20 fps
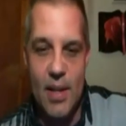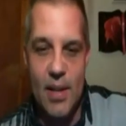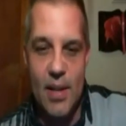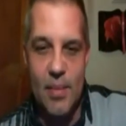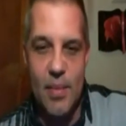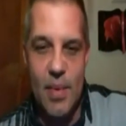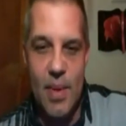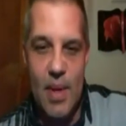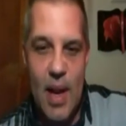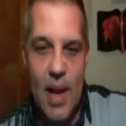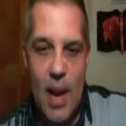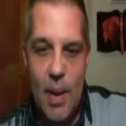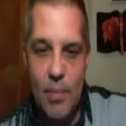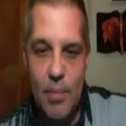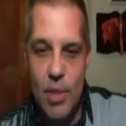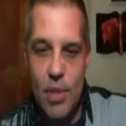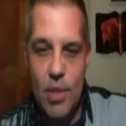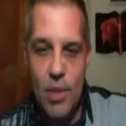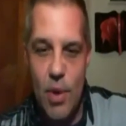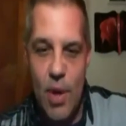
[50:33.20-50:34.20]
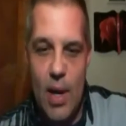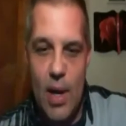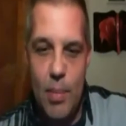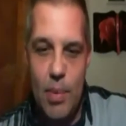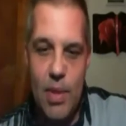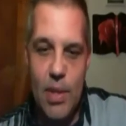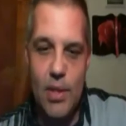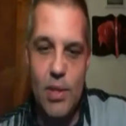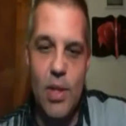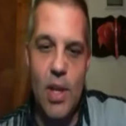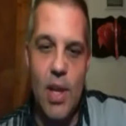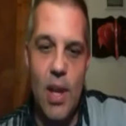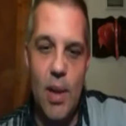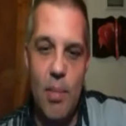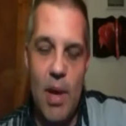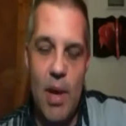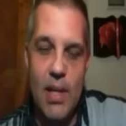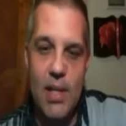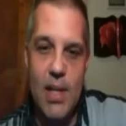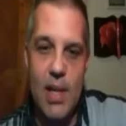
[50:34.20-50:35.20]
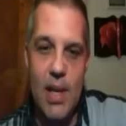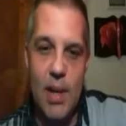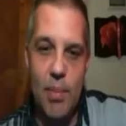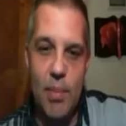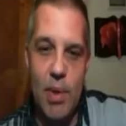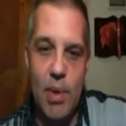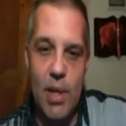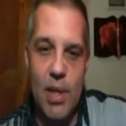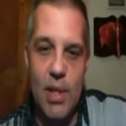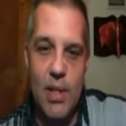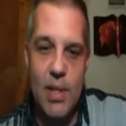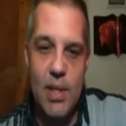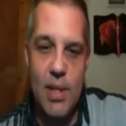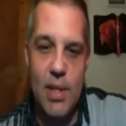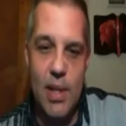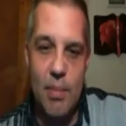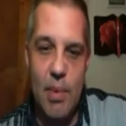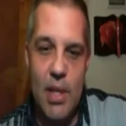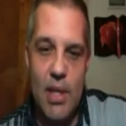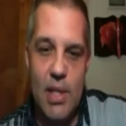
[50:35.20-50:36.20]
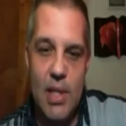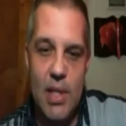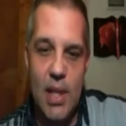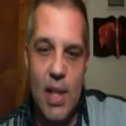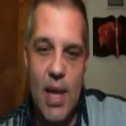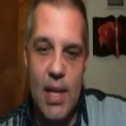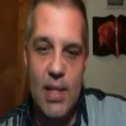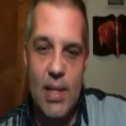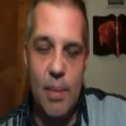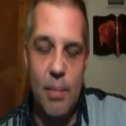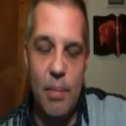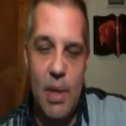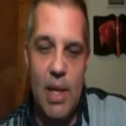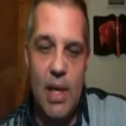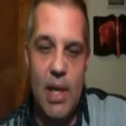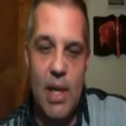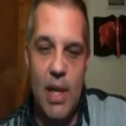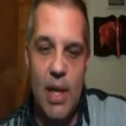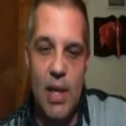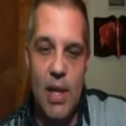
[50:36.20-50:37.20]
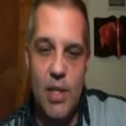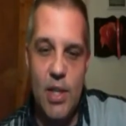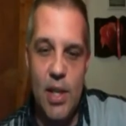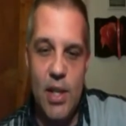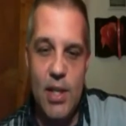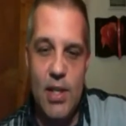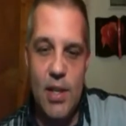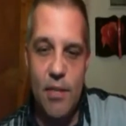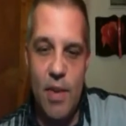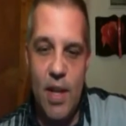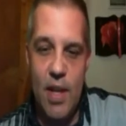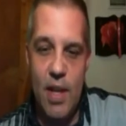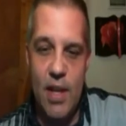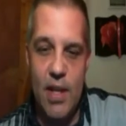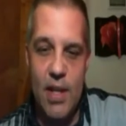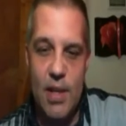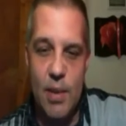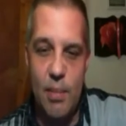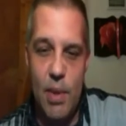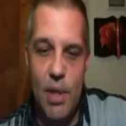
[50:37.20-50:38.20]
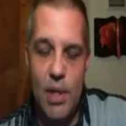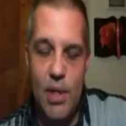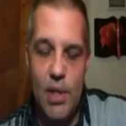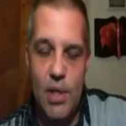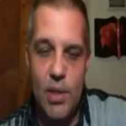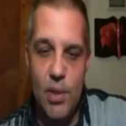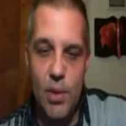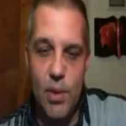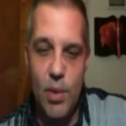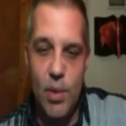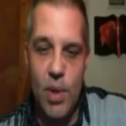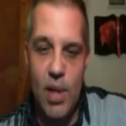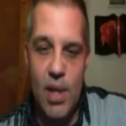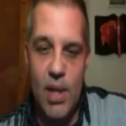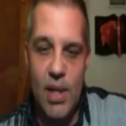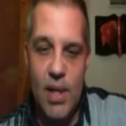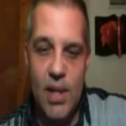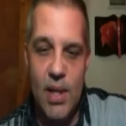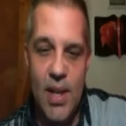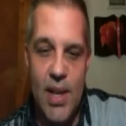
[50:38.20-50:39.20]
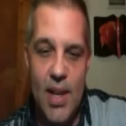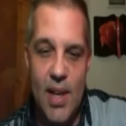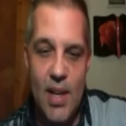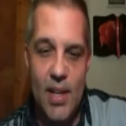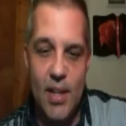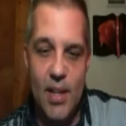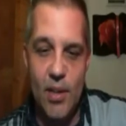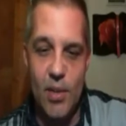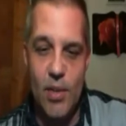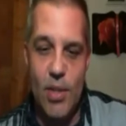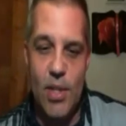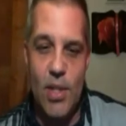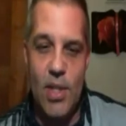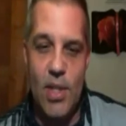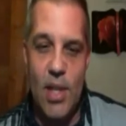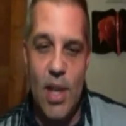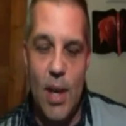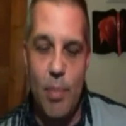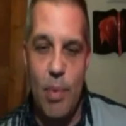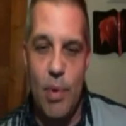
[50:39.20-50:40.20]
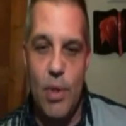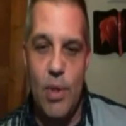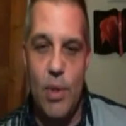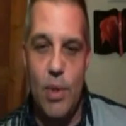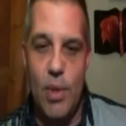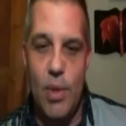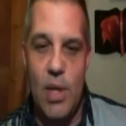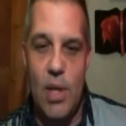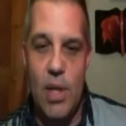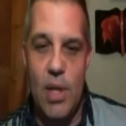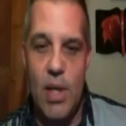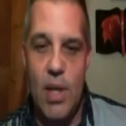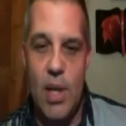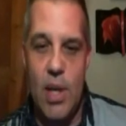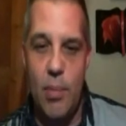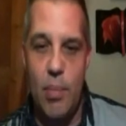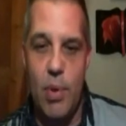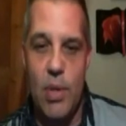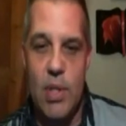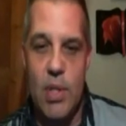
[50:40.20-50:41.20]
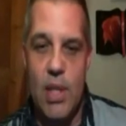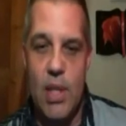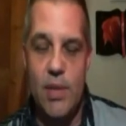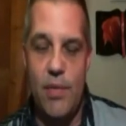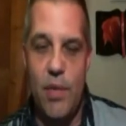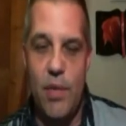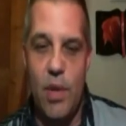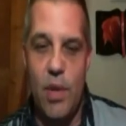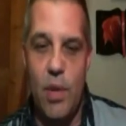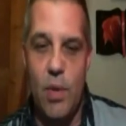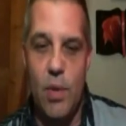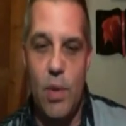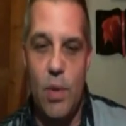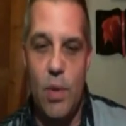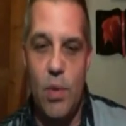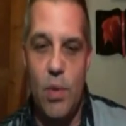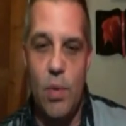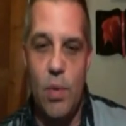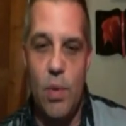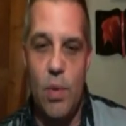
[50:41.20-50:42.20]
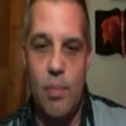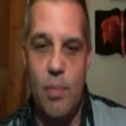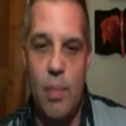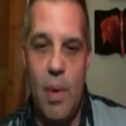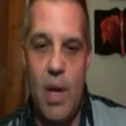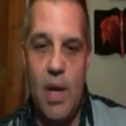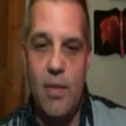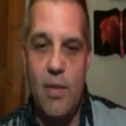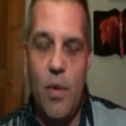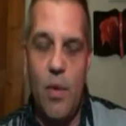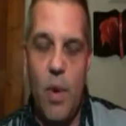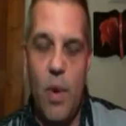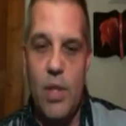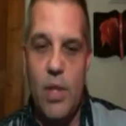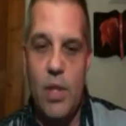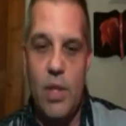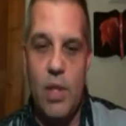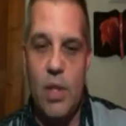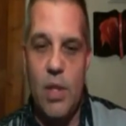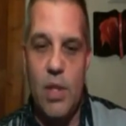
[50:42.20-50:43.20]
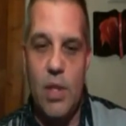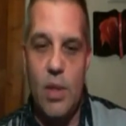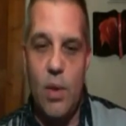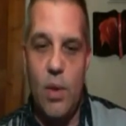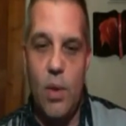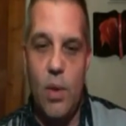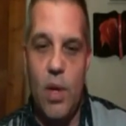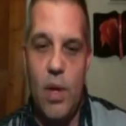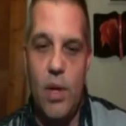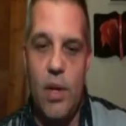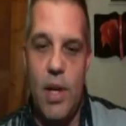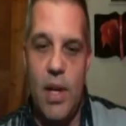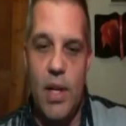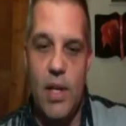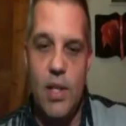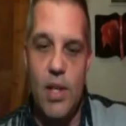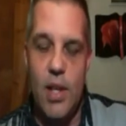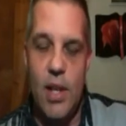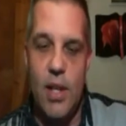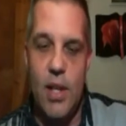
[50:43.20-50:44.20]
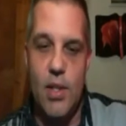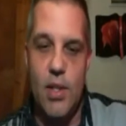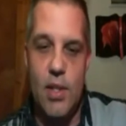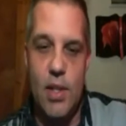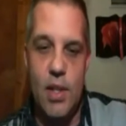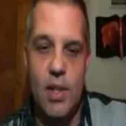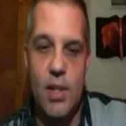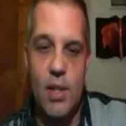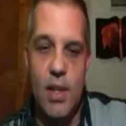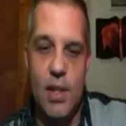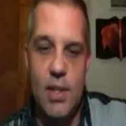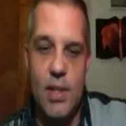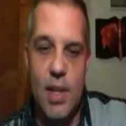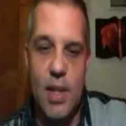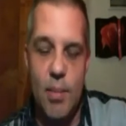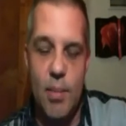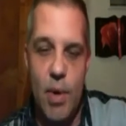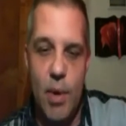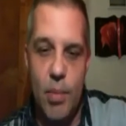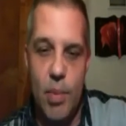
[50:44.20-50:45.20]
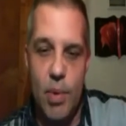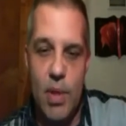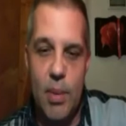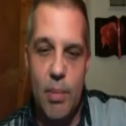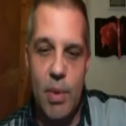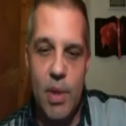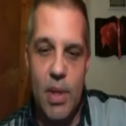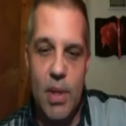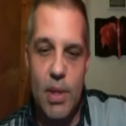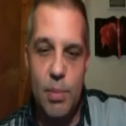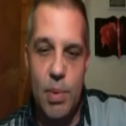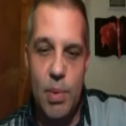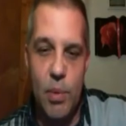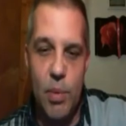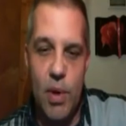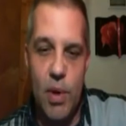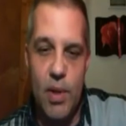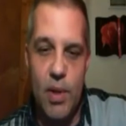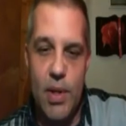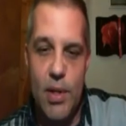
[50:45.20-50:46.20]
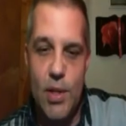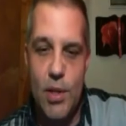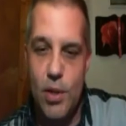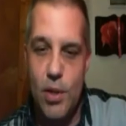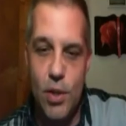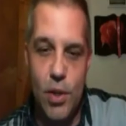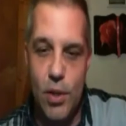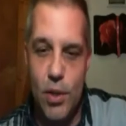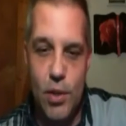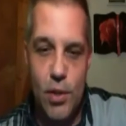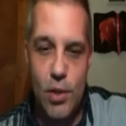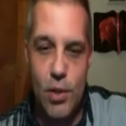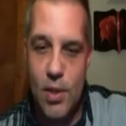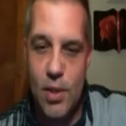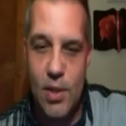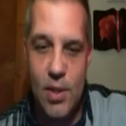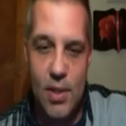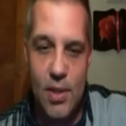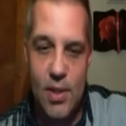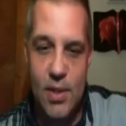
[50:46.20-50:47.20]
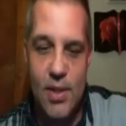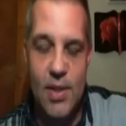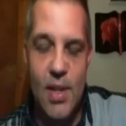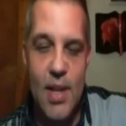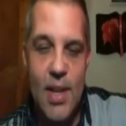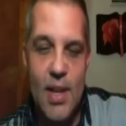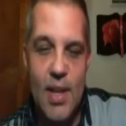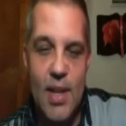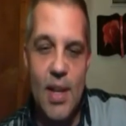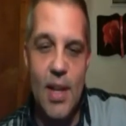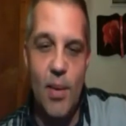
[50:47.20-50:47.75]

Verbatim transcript: to uh, I'm just so happy that you came on today because it, it, means a lot to me getting a chance to finally get to meet you and you know just the opportunity that it presents for those who might have questioned this whole 100 day challenge that, that's coming up with MLSP whether they should or shouldn't and,